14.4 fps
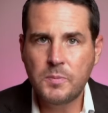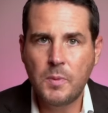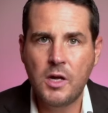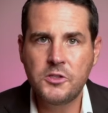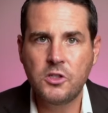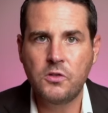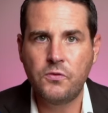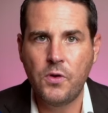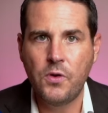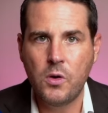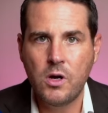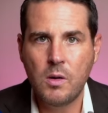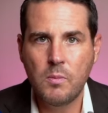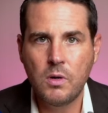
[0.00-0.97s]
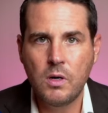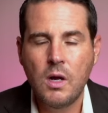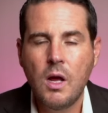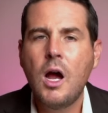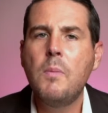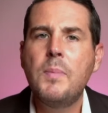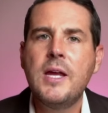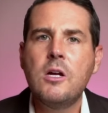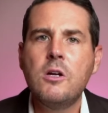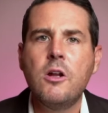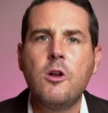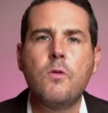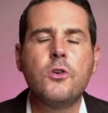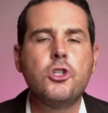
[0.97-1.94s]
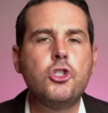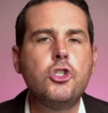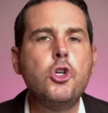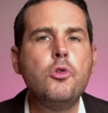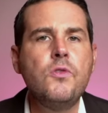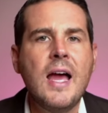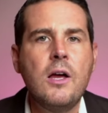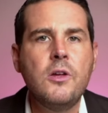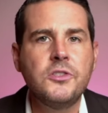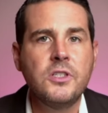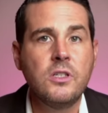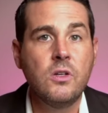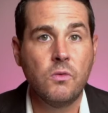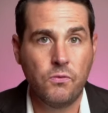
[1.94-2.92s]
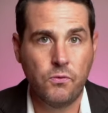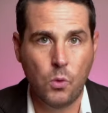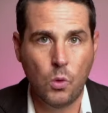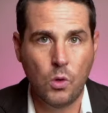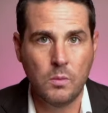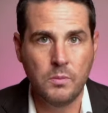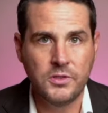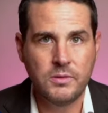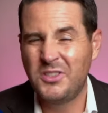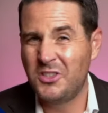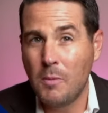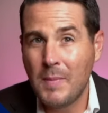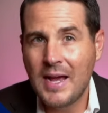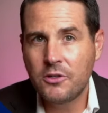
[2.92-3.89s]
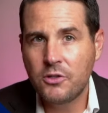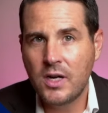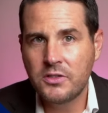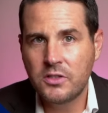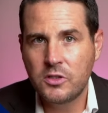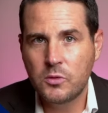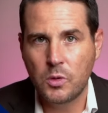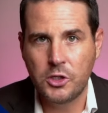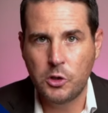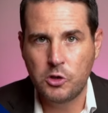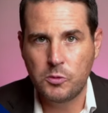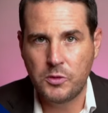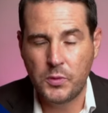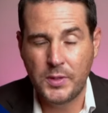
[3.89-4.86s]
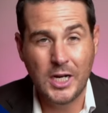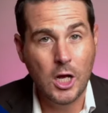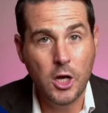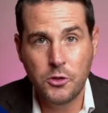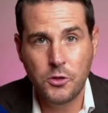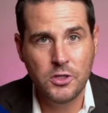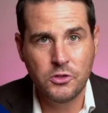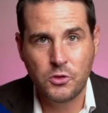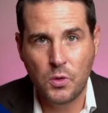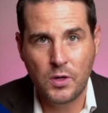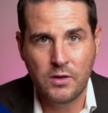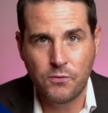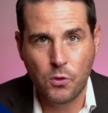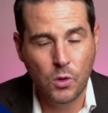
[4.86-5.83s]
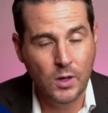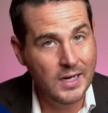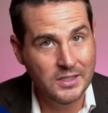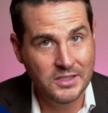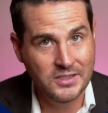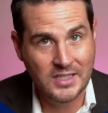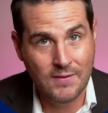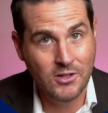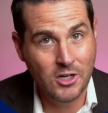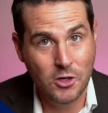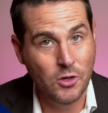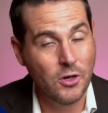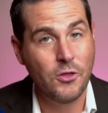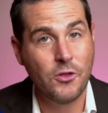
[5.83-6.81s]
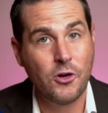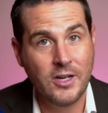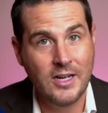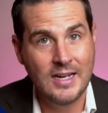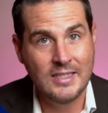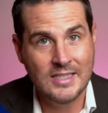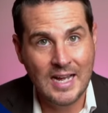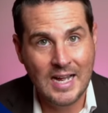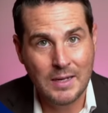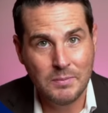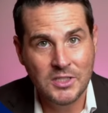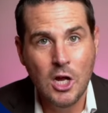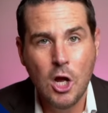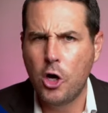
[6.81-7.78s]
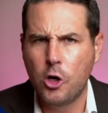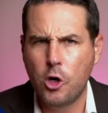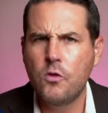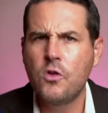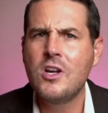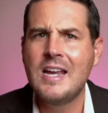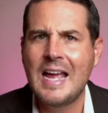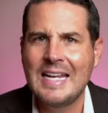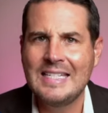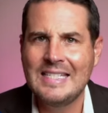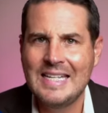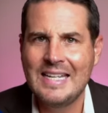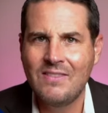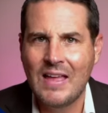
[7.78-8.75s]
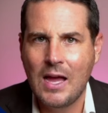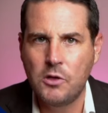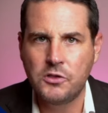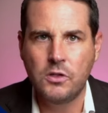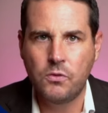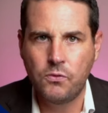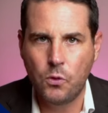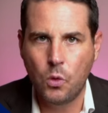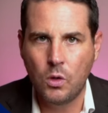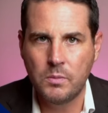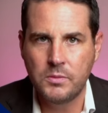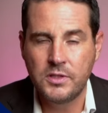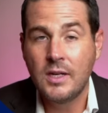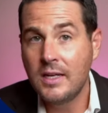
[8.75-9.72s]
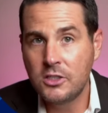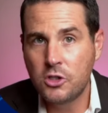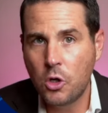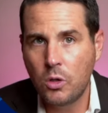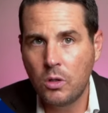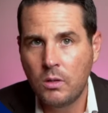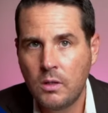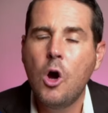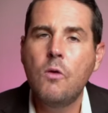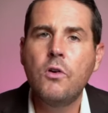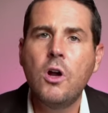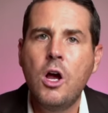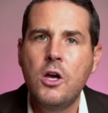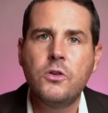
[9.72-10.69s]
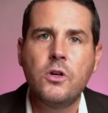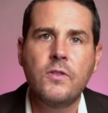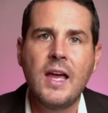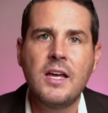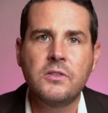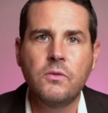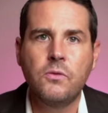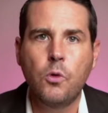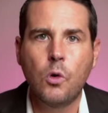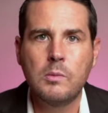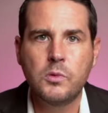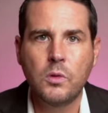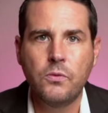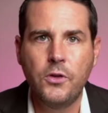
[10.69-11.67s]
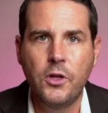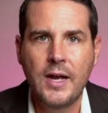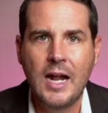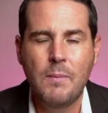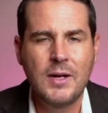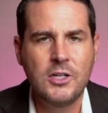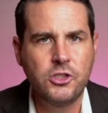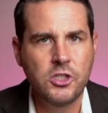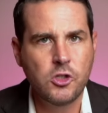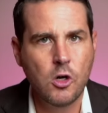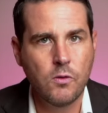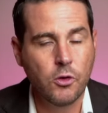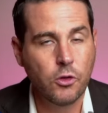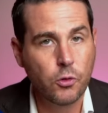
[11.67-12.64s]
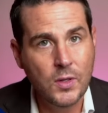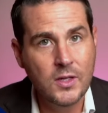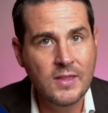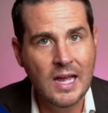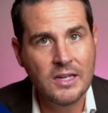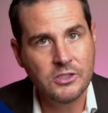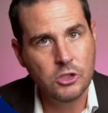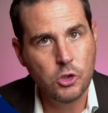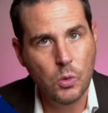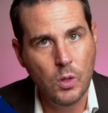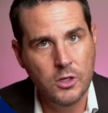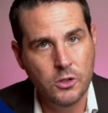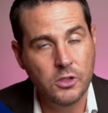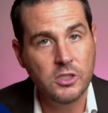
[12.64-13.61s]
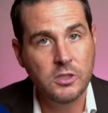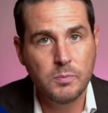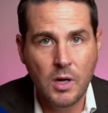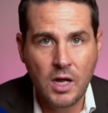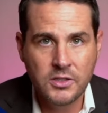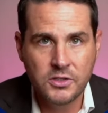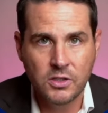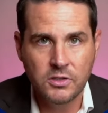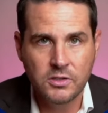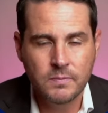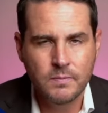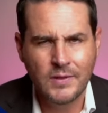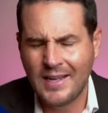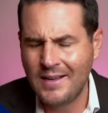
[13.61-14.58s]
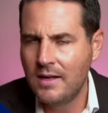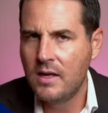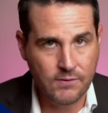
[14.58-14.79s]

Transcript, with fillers: sponsor's phone number appeared on over 2,000 forms. Some addresses were used between 124 and 739 times on over 19,000 forms. In total, over 100,000 forms were filled out by just over 3,200 sponsors. And